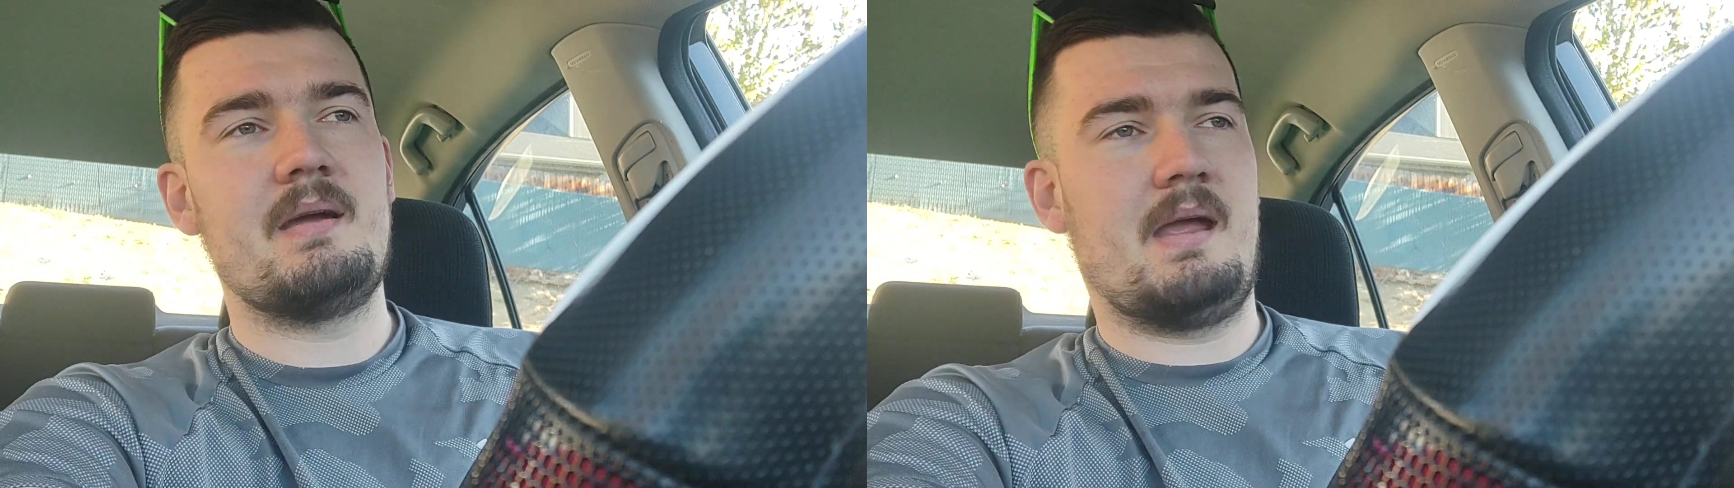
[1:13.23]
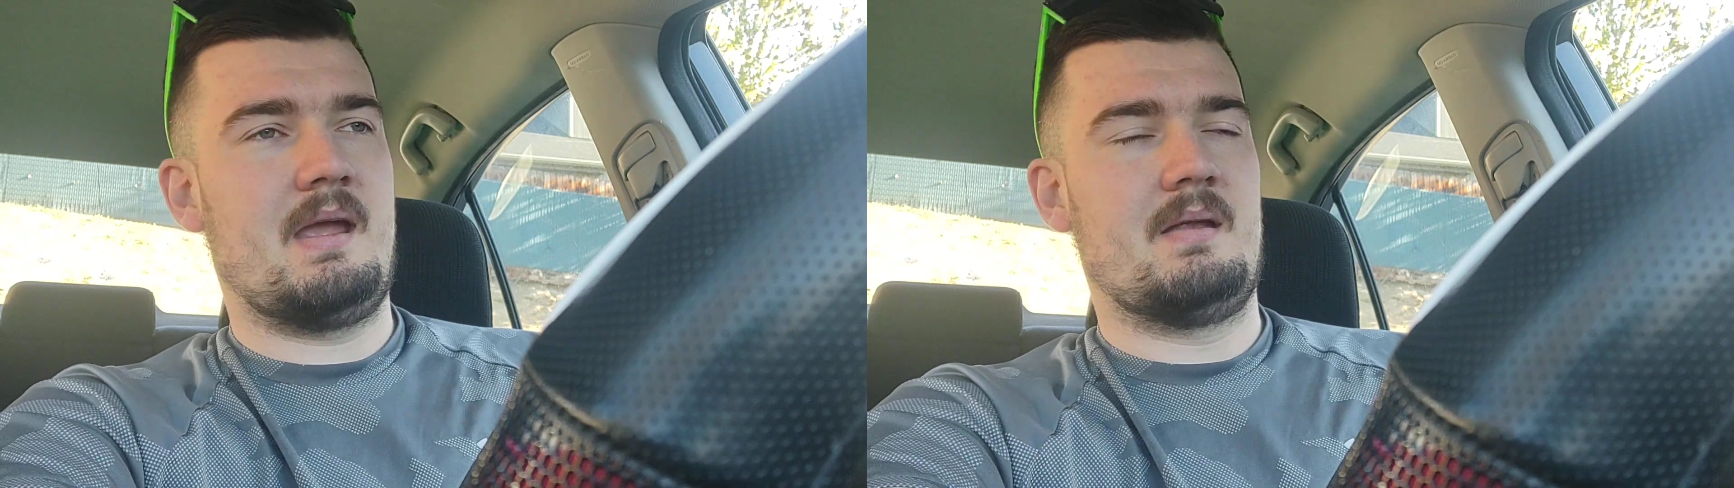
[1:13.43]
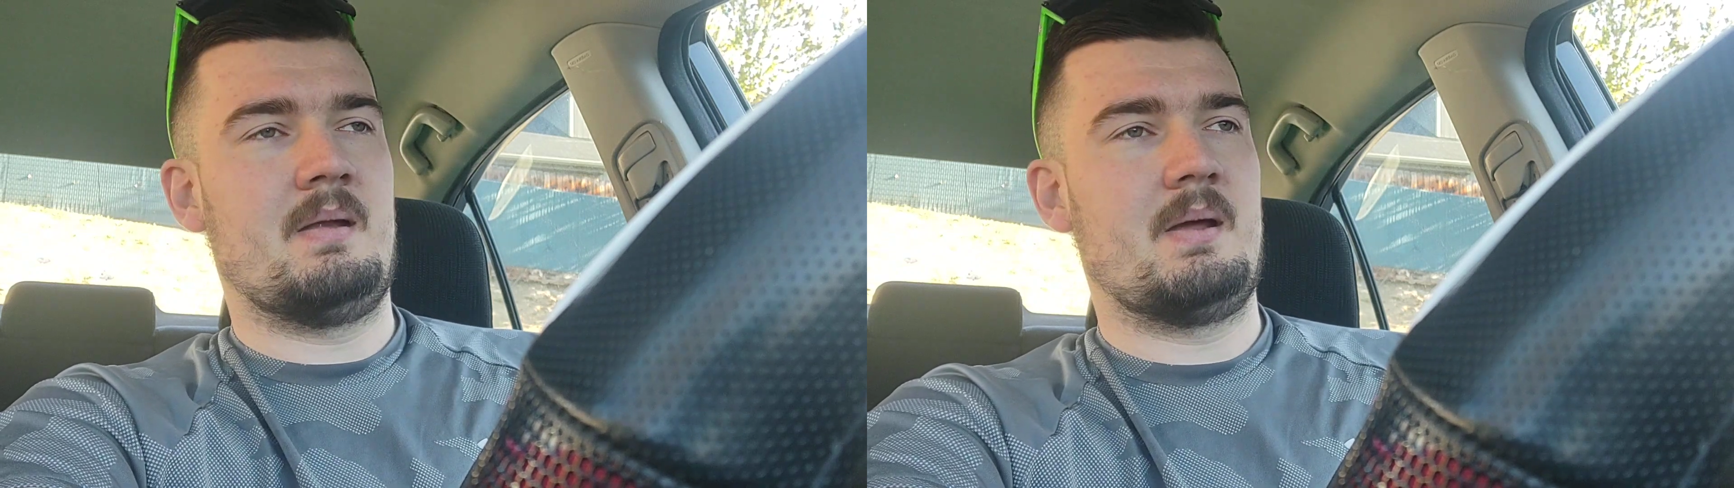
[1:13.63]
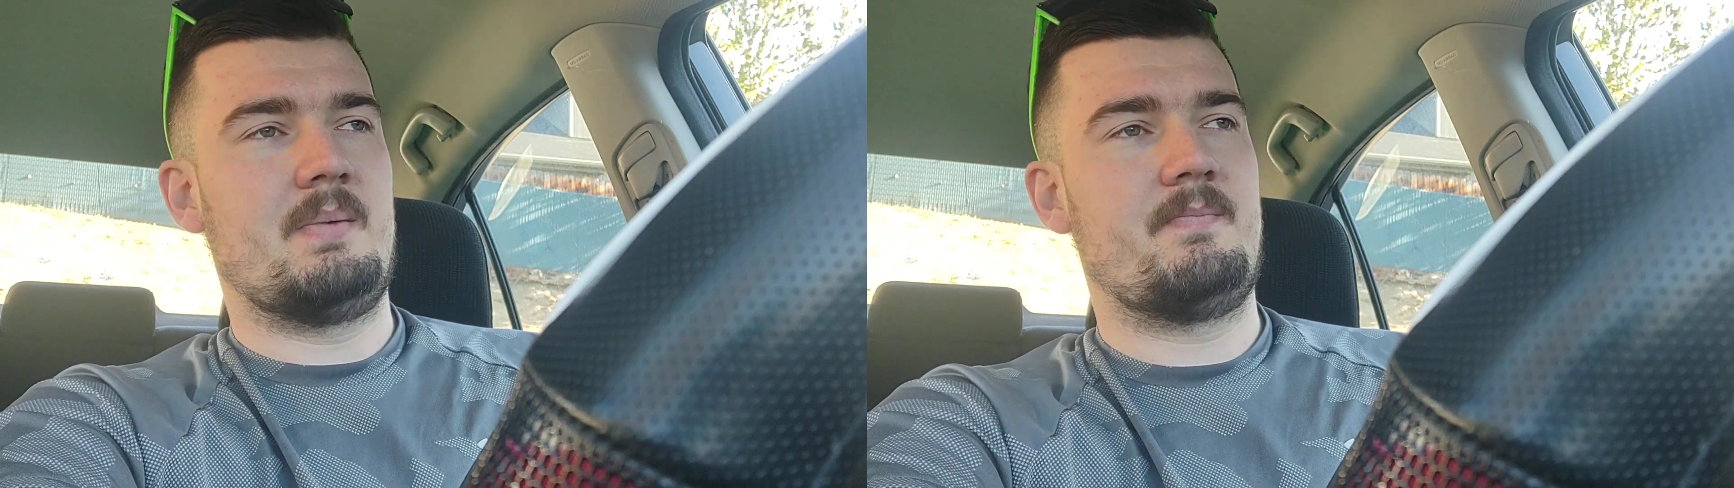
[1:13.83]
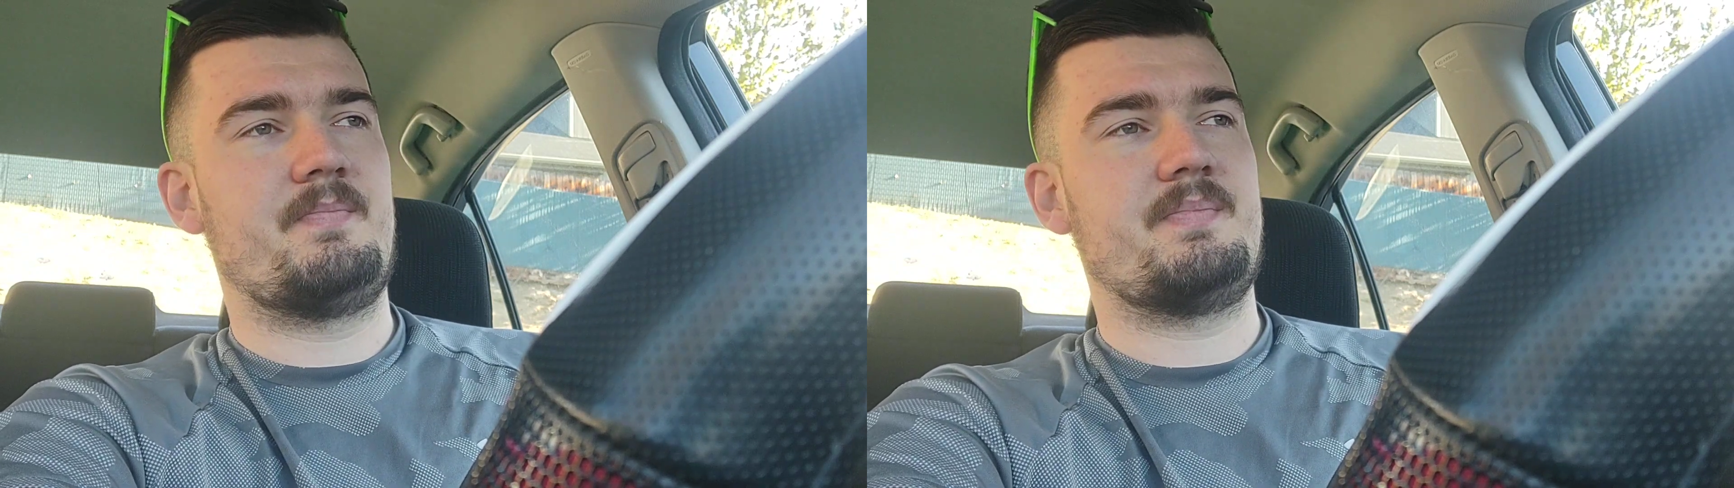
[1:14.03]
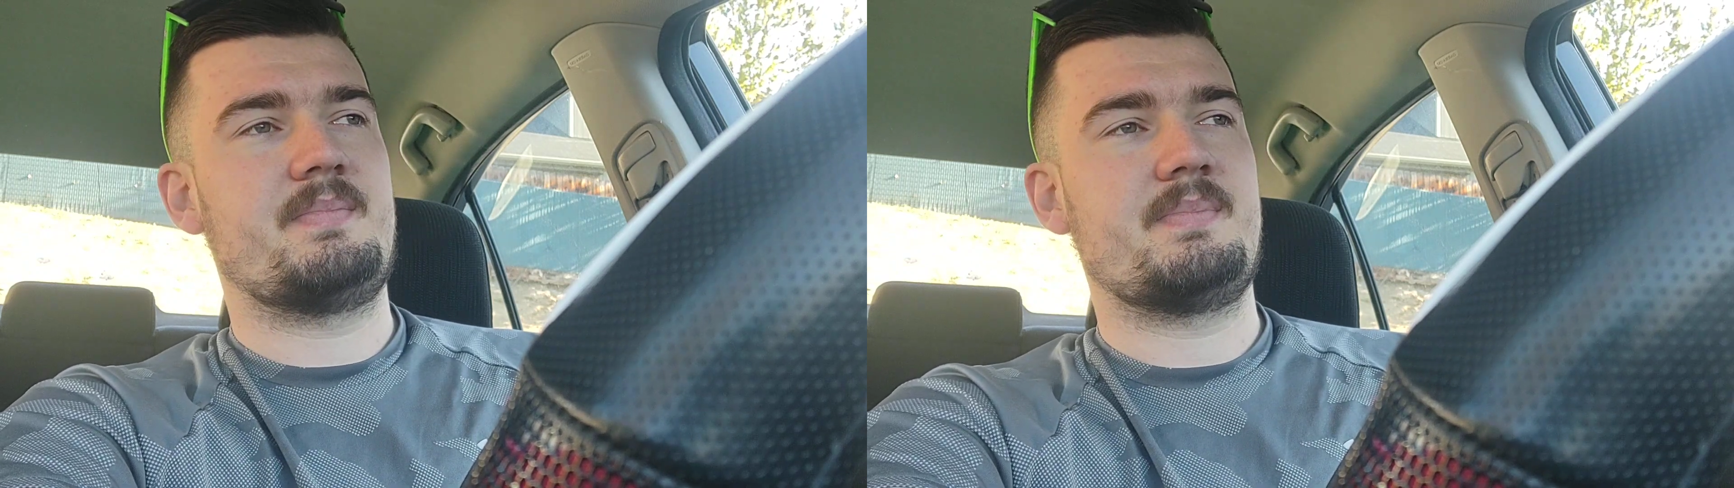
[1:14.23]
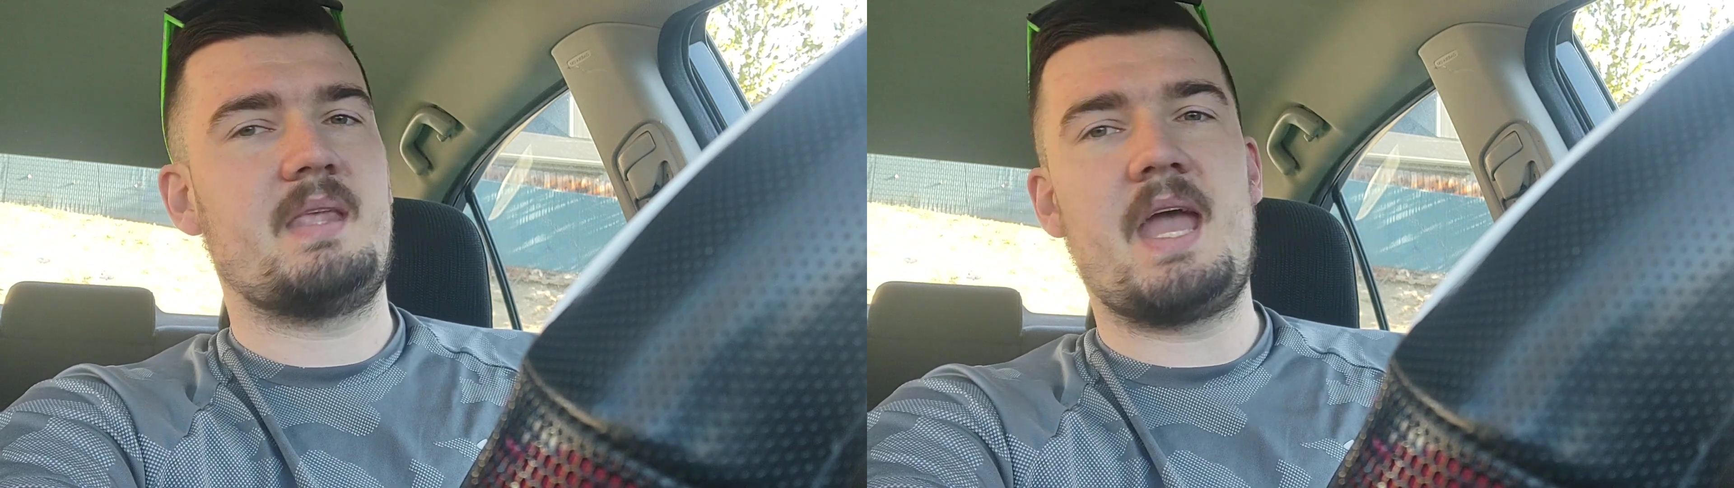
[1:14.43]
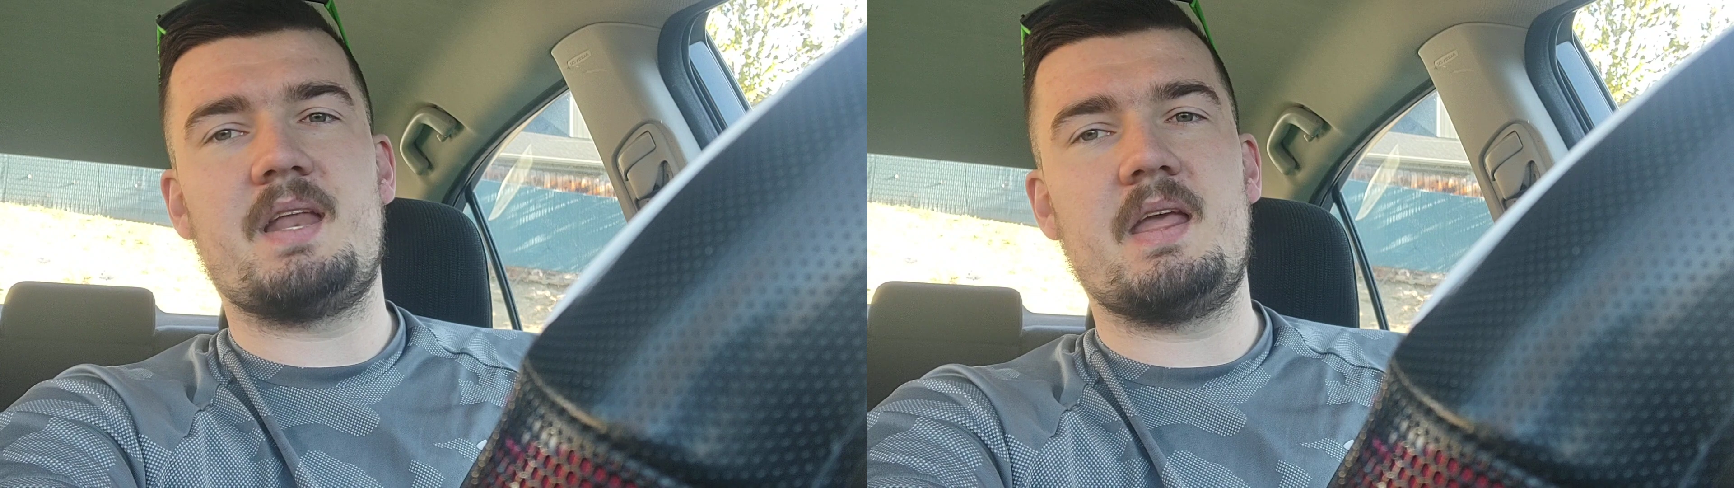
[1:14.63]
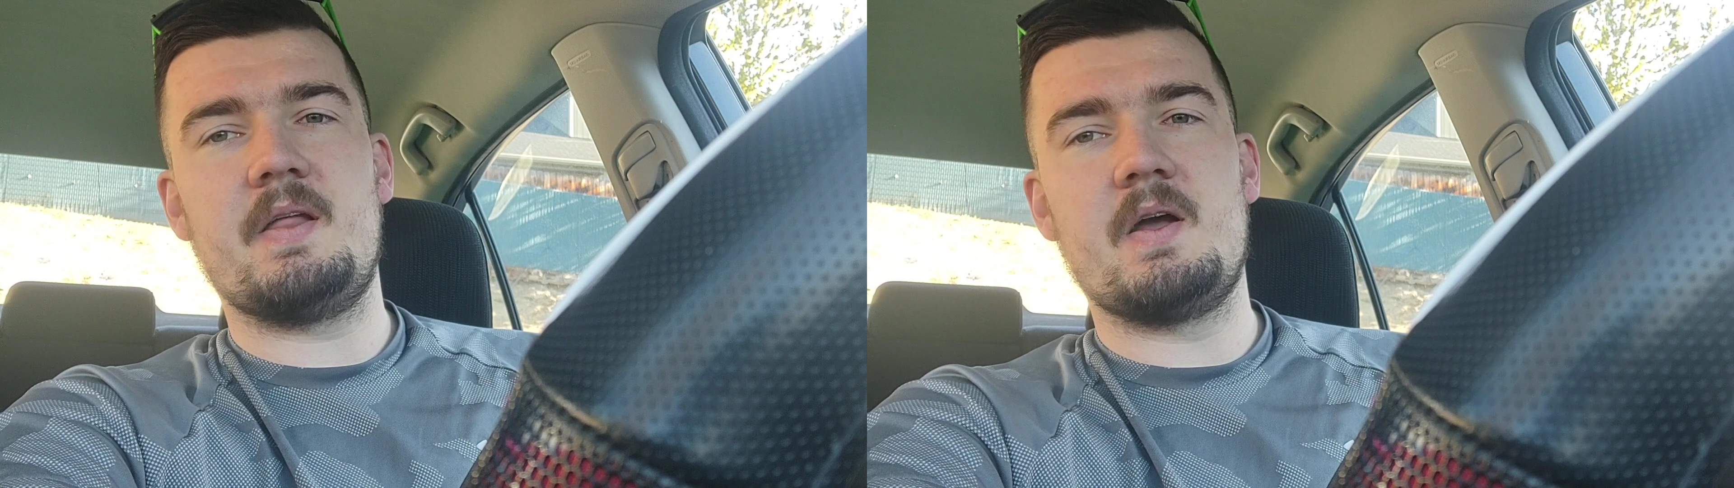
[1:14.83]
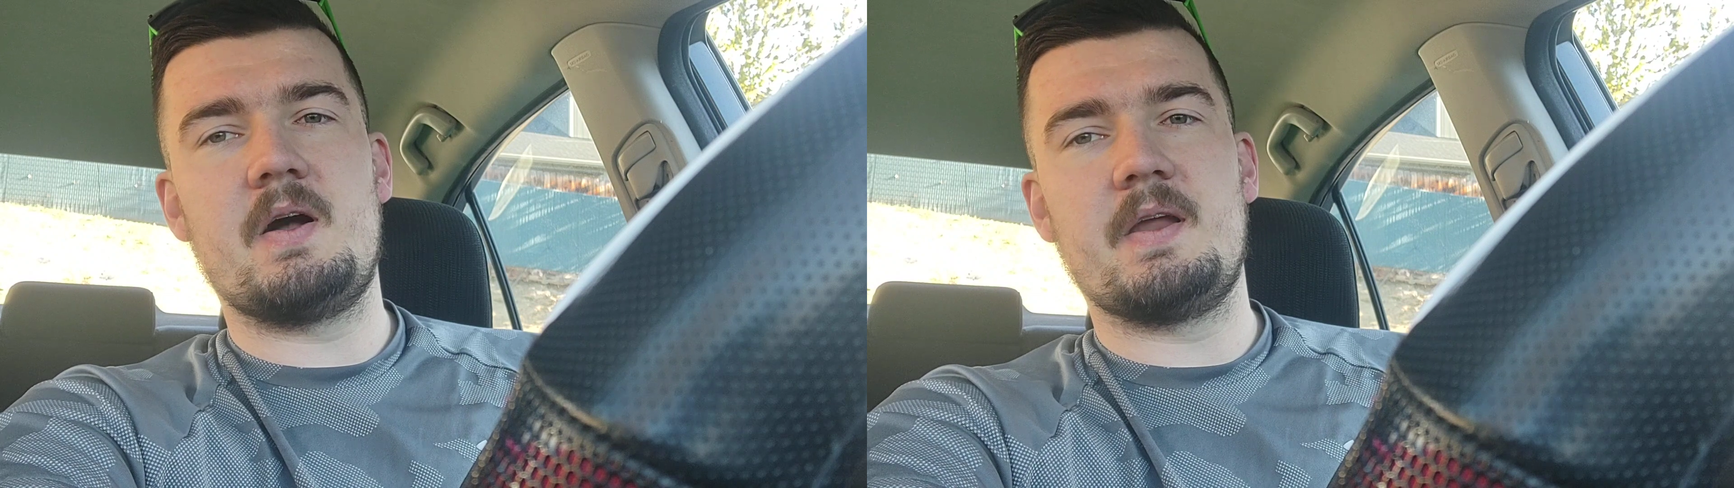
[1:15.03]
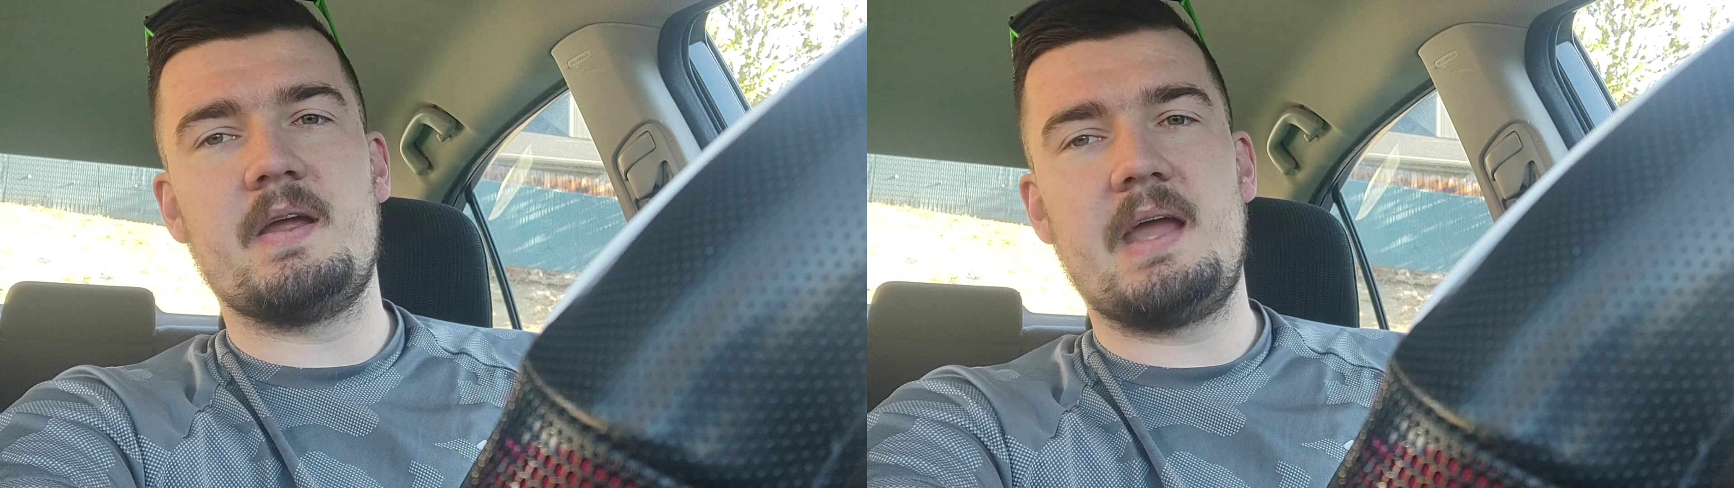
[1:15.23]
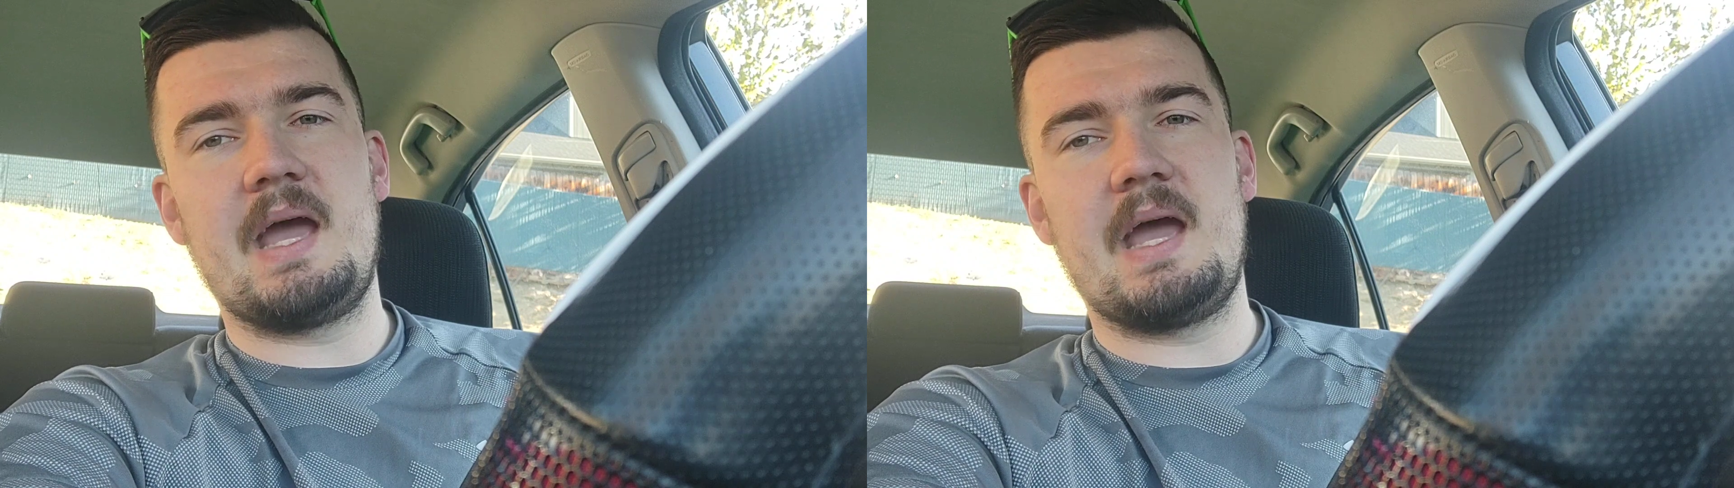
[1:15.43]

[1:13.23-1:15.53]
and it had ghillie on it.